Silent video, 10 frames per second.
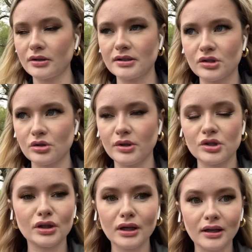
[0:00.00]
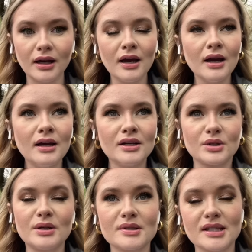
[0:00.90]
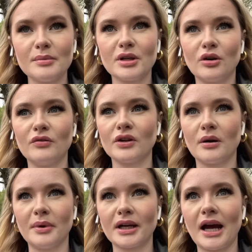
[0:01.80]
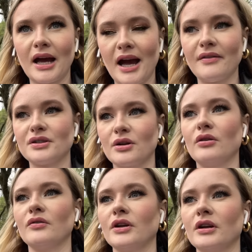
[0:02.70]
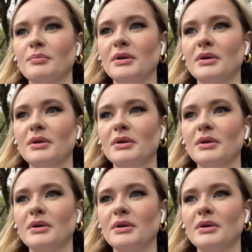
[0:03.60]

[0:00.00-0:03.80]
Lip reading: and situation. And so he was telling me to go over there. I'm like, I have to go over there.